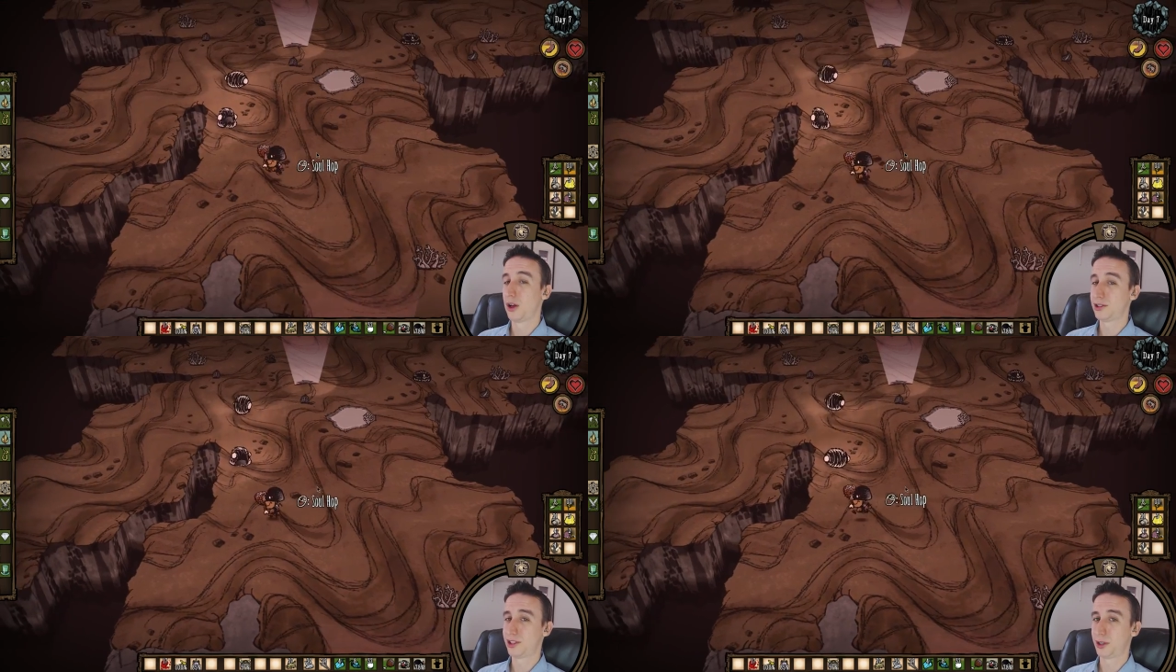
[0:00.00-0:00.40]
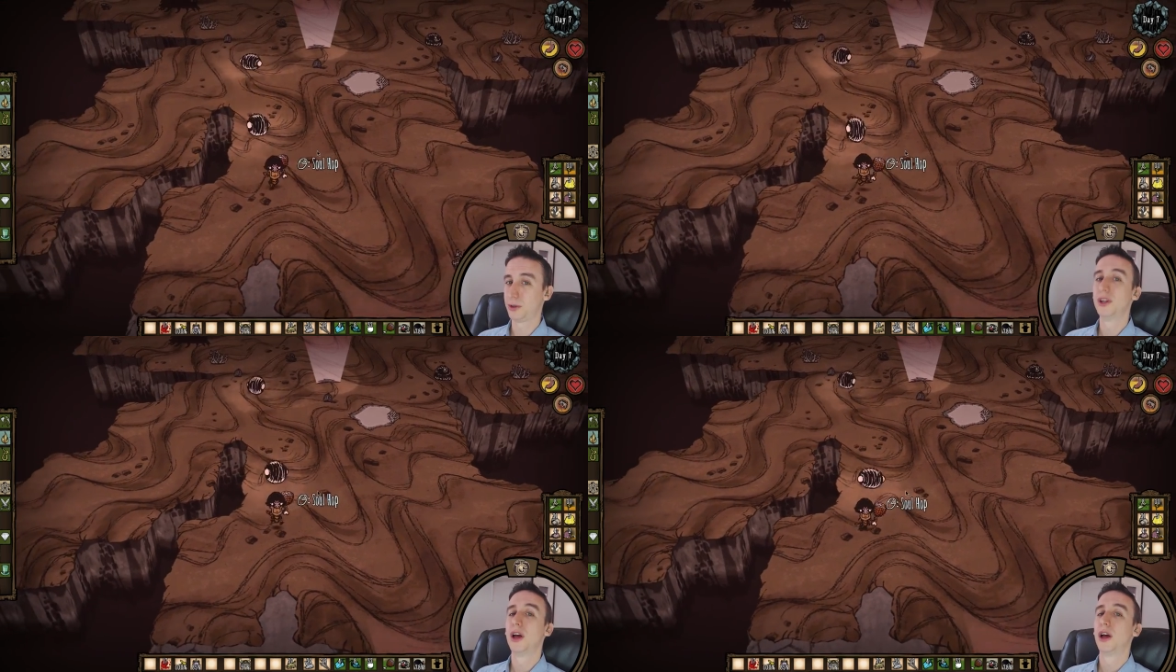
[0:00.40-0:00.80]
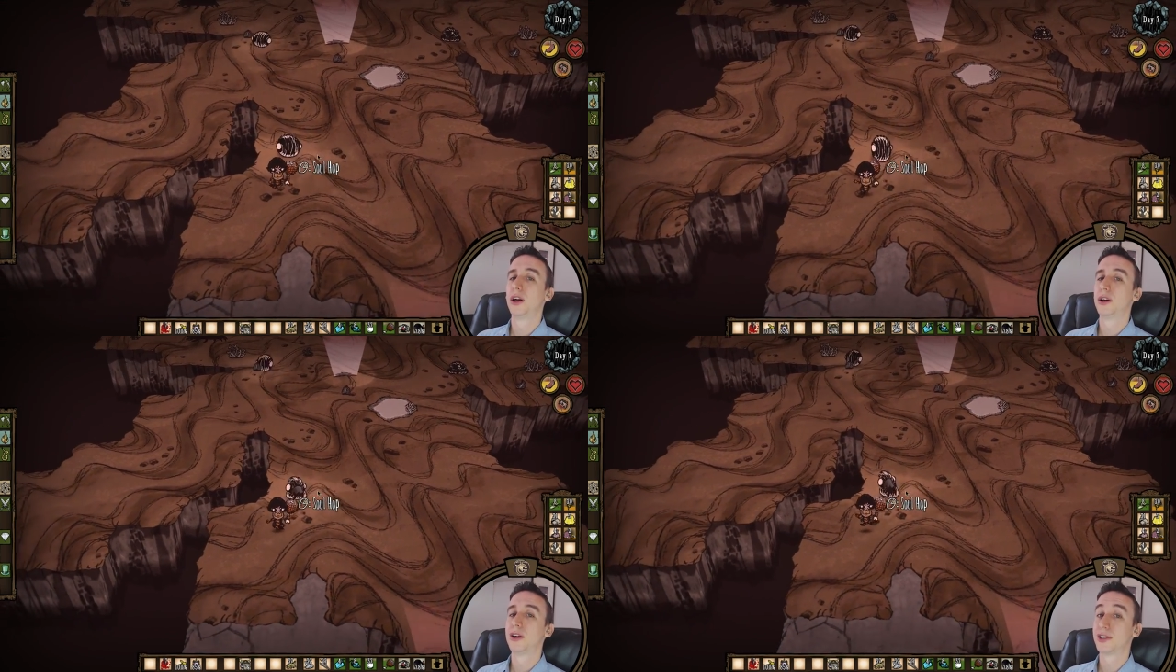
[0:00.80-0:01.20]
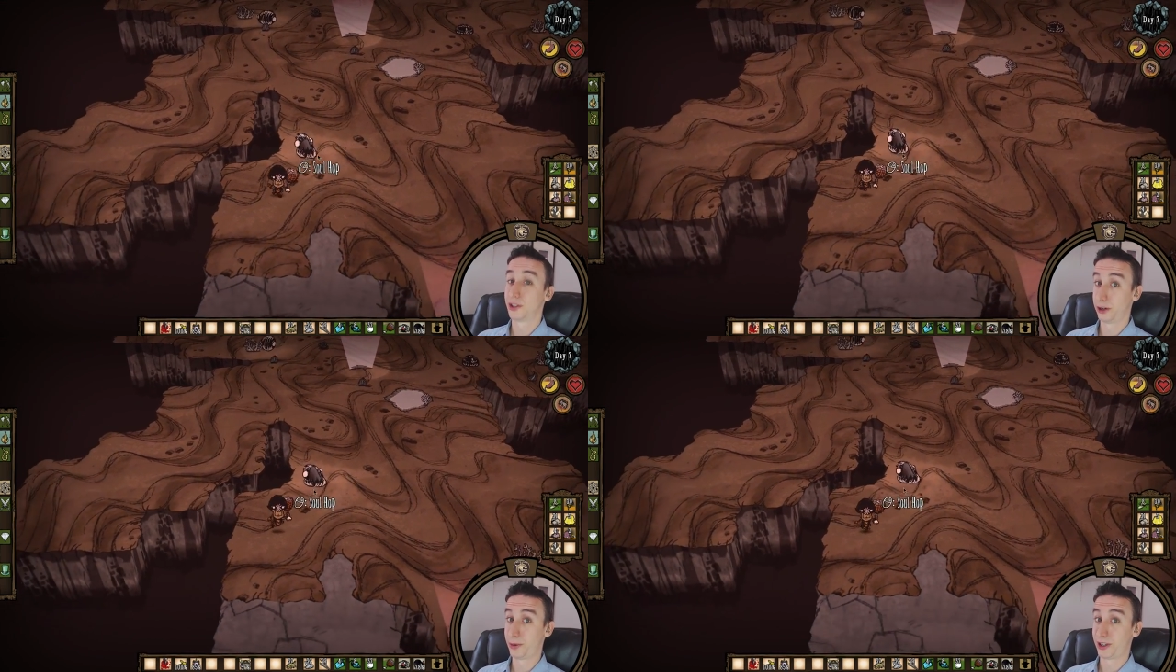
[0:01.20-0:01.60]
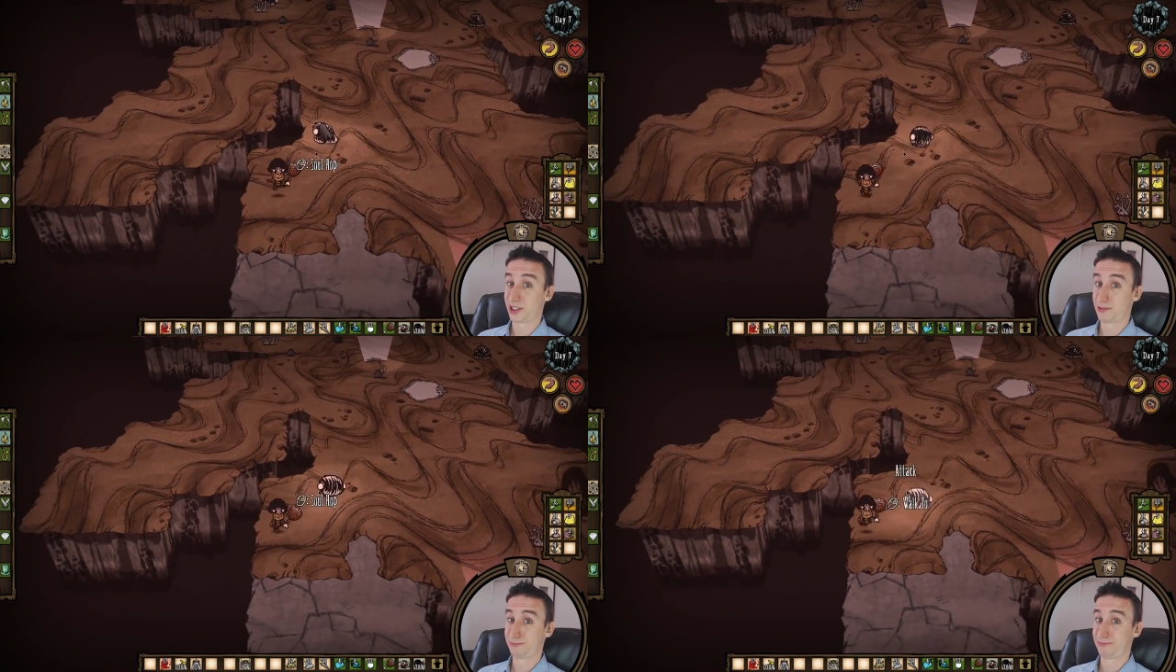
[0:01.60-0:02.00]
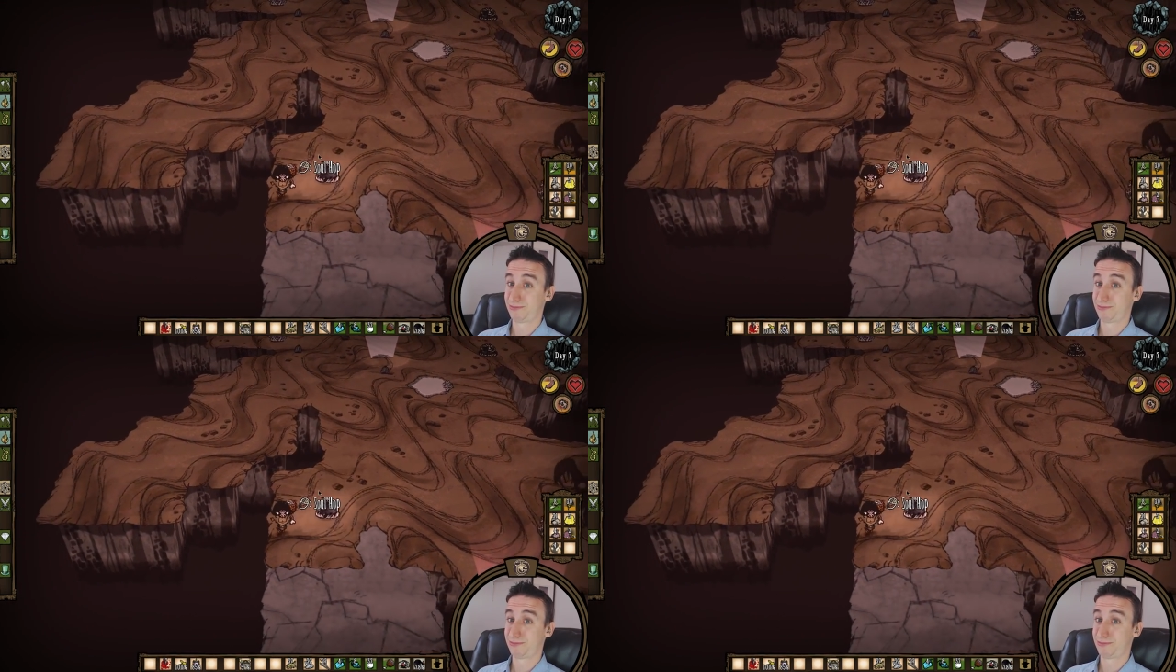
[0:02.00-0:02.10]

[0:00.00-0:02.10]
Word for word: Also, slurpers.